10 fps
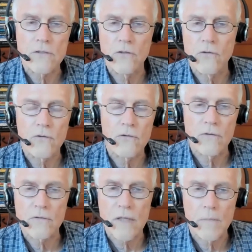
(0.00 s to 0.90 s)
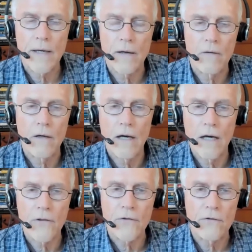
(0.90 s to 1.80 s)
you know, they're somehow
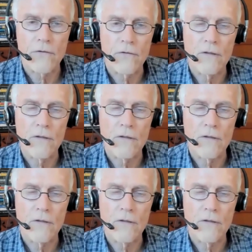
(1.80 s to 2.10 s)
other,